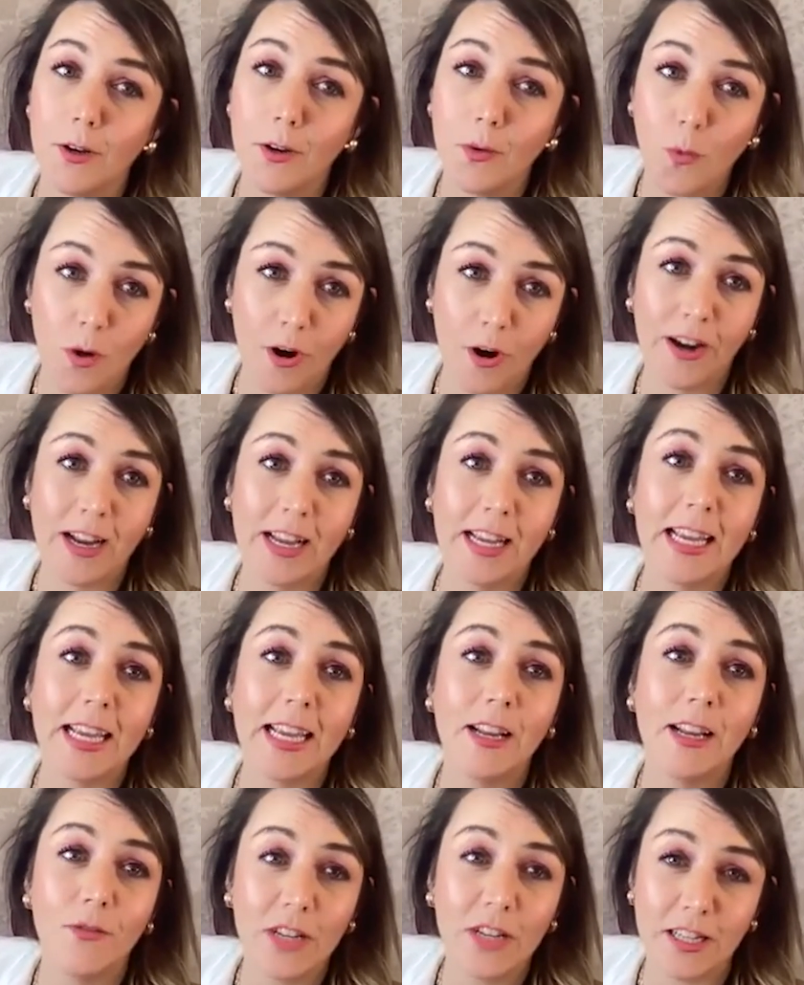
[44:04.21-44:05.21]
wearing
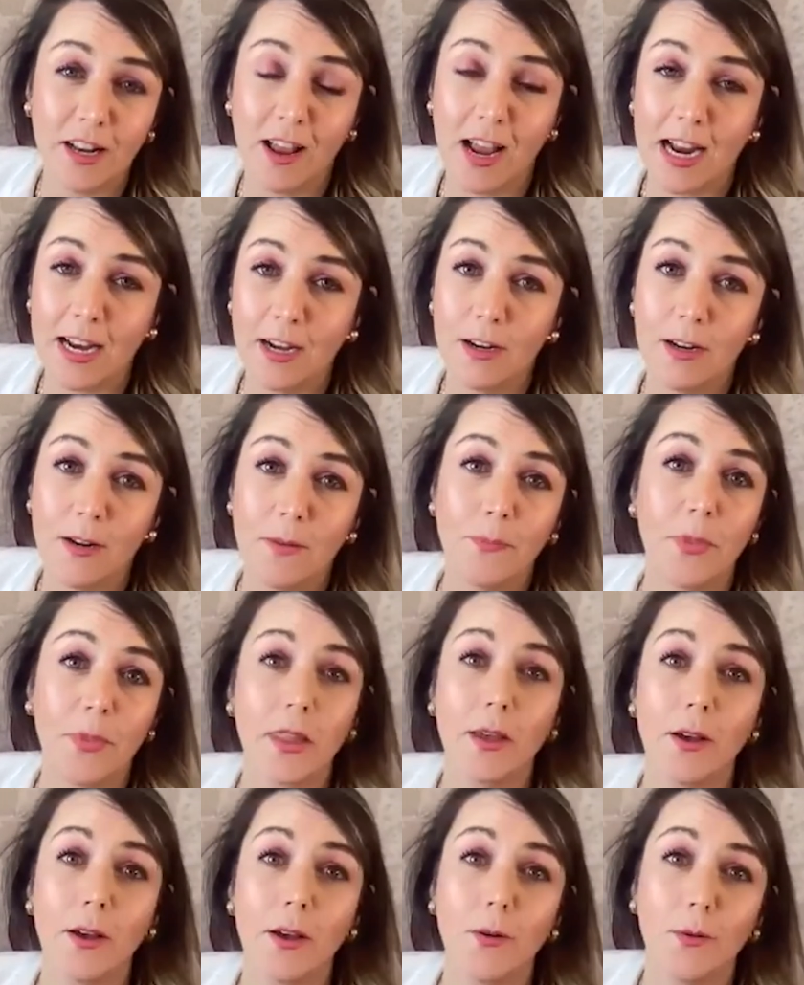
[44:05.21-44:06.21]
Invisalign
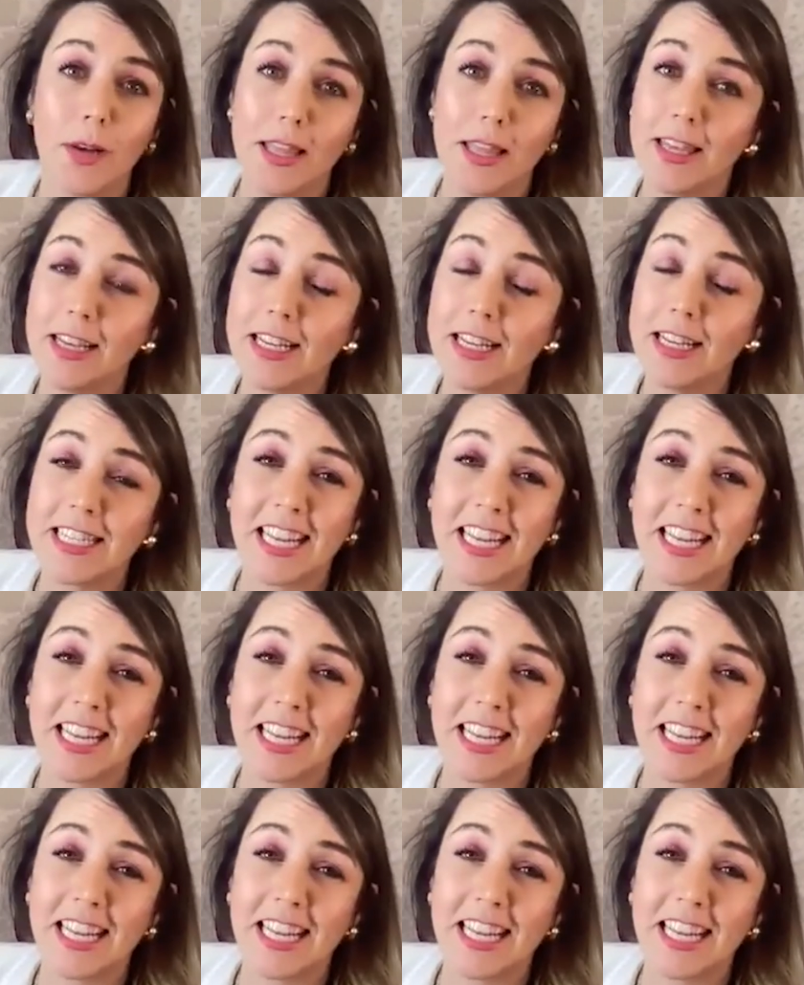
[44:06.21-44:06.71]
with